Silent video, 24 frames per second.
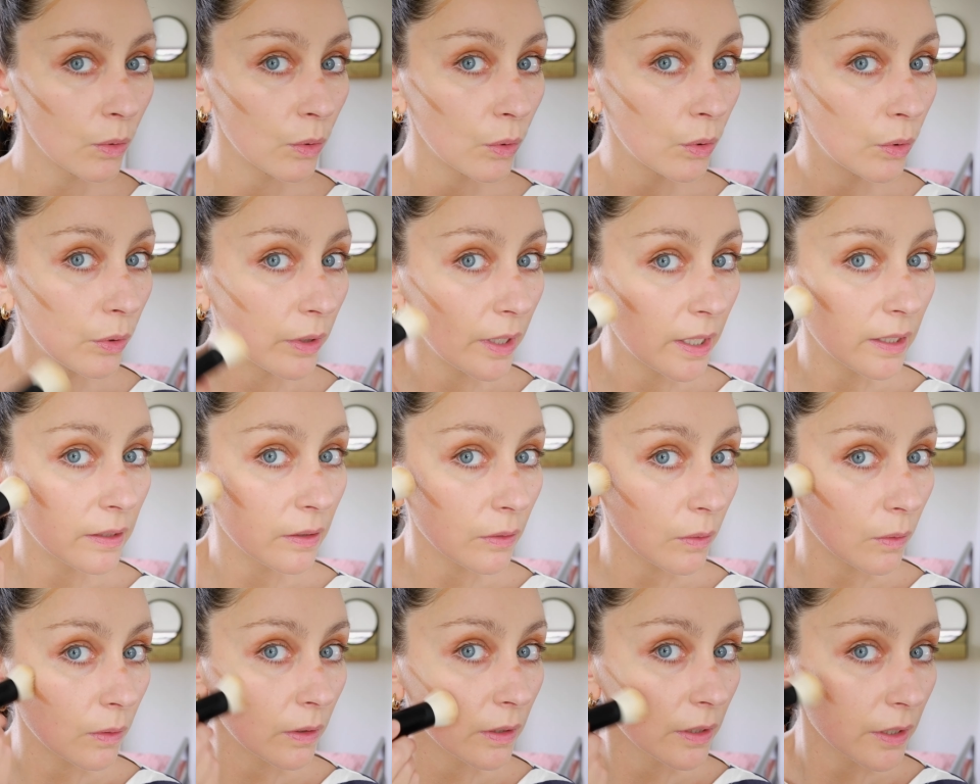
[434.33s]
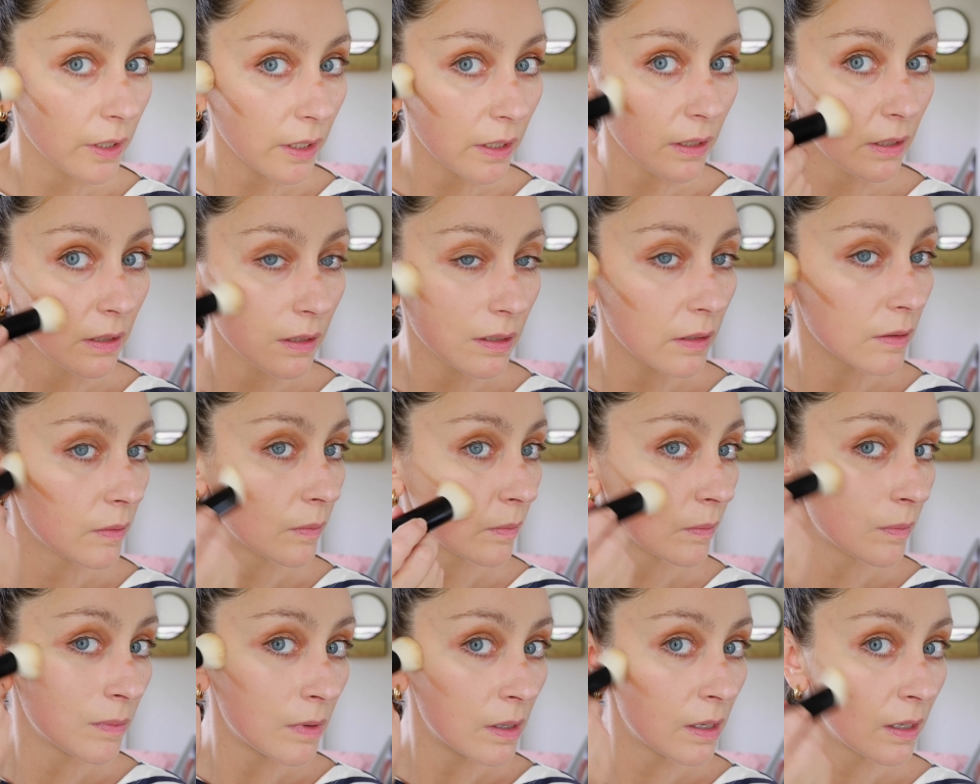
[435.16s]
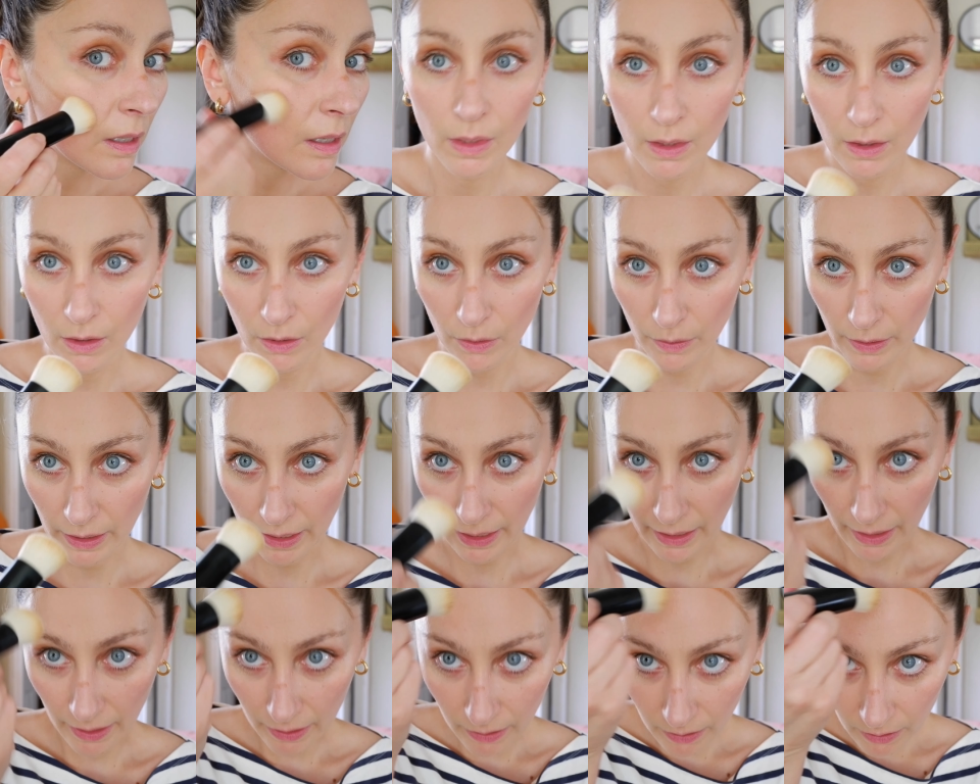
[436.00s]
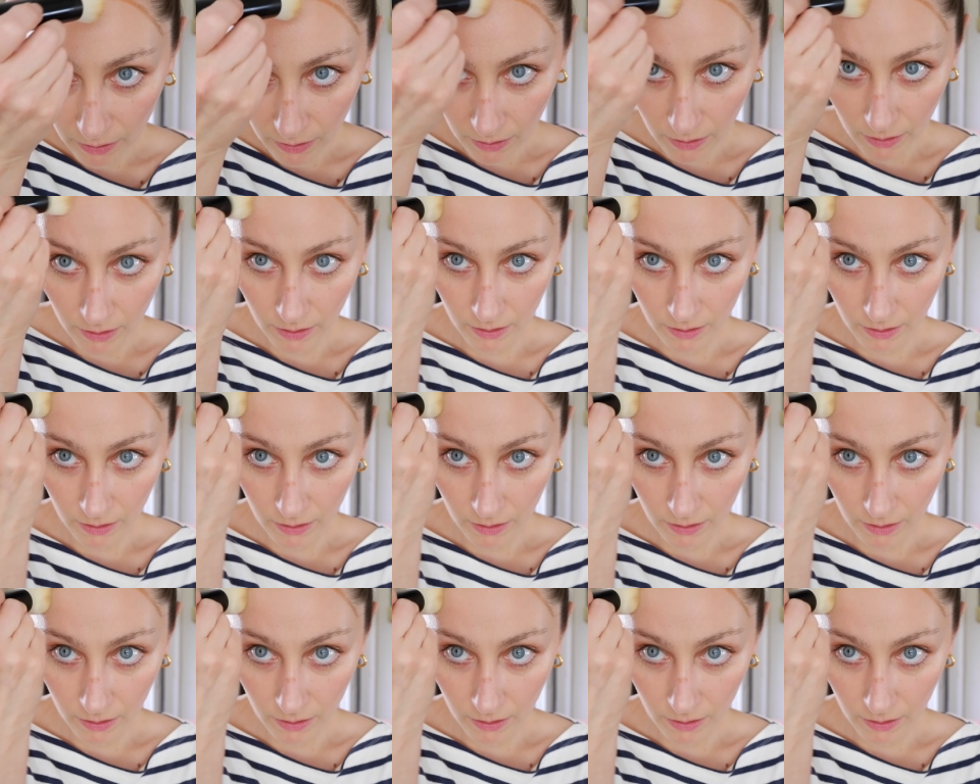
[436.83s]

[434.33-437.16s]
Oh, that's gorgeous. Okay.